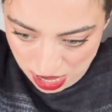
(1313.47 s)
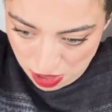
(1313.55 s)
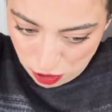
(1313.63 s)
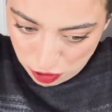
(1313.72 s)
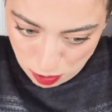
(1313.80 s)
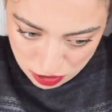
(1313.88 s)

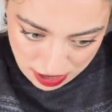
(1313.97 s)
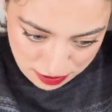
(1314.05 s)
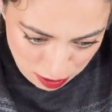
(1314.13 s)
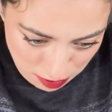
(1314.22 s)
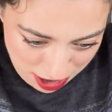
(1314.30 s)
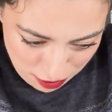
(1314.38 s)
they're supposed to have
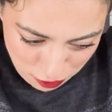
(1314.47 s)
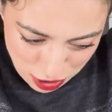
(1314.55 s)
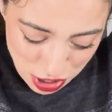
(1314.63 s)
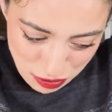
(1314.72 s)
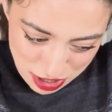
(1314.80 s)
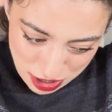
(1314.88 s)
some kind of
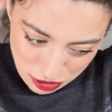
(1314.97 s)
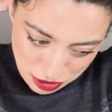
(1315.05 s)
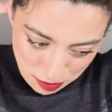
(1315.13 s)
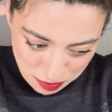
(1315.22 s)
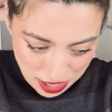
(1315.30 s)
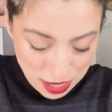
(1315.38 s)
reunion or
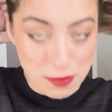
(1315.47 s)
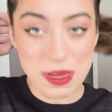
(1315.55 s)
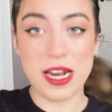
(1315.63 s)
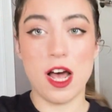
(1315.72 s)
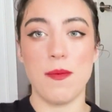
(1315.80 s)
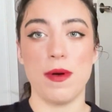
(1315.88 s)
something and
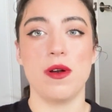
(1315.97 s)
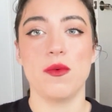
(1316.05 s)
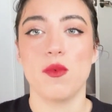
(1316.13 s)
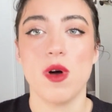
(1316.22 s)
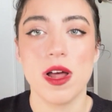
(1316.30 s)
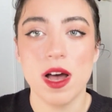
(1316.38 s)
meet up,
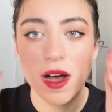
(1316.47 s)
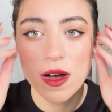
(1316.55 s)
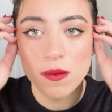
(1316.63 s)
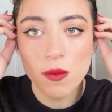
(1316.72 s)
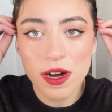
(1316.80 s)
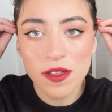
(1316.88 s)
and
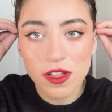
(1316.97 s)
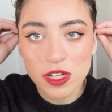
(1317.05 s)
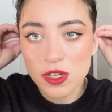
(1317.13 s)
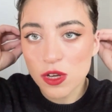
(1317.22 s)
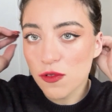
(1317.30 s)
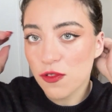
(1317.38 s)
one of the
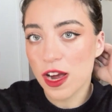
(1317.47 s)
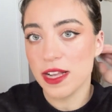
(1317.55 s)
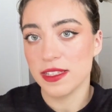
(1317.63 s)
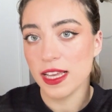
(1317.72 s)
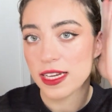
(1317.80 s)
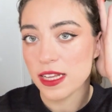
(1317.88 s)
two
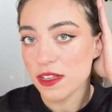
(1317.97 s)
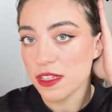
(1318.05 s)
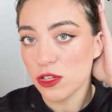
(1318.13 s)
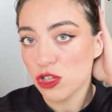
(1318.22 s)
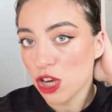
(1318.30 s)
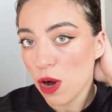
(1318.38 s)
friends like
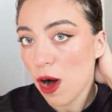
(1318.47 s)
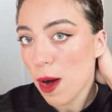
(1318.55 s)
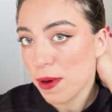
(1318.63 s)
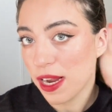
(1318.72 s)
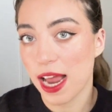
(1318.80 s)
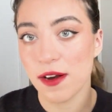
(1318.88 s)
doesn't show
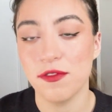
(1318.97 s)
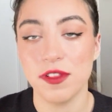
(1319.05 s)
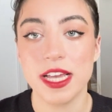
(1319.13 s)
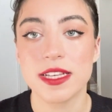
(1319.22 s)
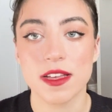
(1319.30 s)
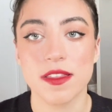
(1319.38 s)
up and kind of
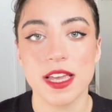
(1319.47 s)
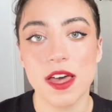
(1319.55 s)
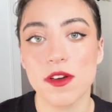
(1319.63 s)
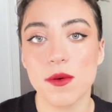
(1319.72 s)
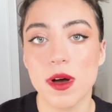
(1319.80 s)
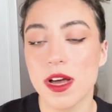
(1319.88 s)
flakes on the
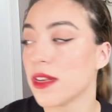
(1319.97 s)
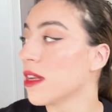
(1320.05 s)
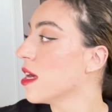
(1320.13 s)
other one.